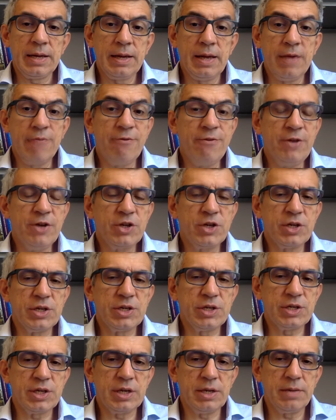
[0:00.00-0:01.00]

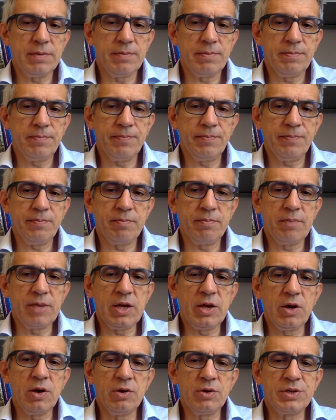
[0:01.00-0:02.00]
efficiency
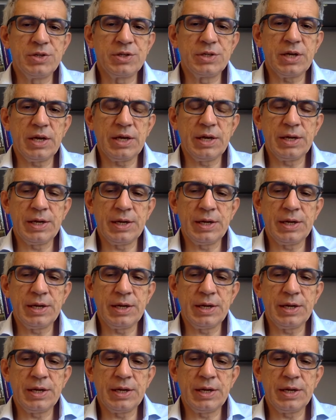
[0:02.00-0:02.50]
because